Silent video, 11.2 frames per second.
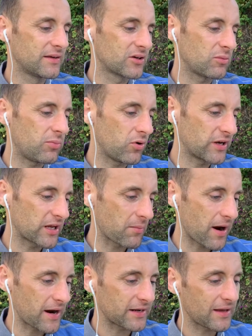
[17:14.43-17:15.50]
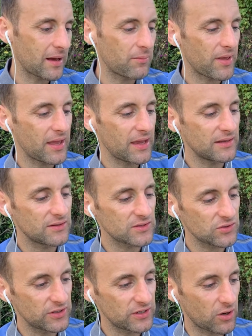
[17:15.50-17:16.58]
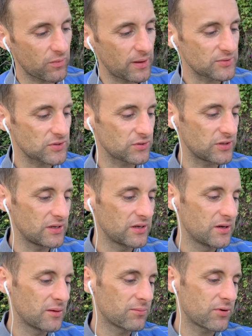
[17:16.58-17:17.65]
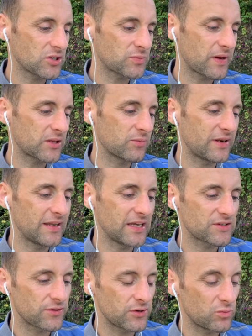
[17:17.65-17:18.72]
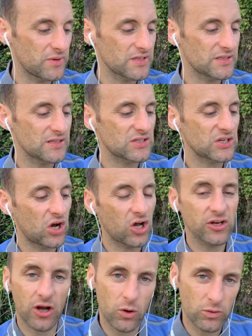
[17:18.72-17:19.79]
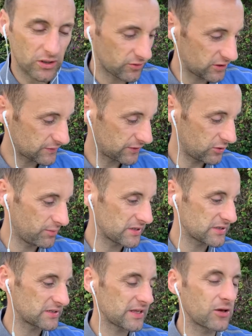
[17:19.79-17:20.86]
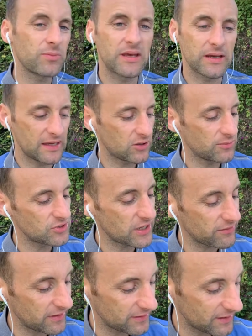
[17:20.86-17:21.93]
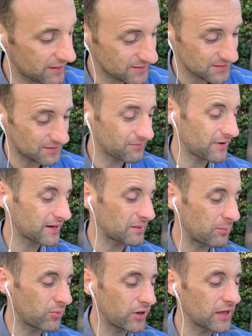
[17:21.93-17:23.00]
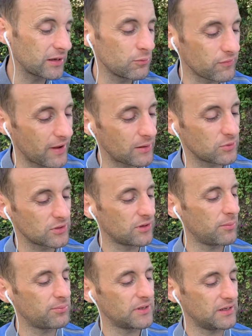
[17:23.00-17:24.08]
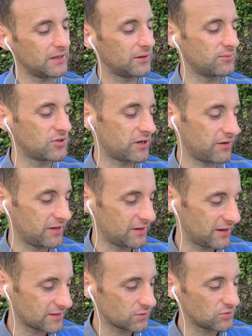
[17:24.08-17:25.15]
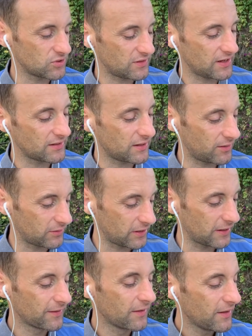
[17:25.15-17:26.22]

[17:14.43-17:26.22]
compiling a marketing campaign, designing your website, prospecting with leads for new business, calling old clients for new business. They would be income generating tasks. In fact, buying a new van would not be an income generating task, so we should take that out of there.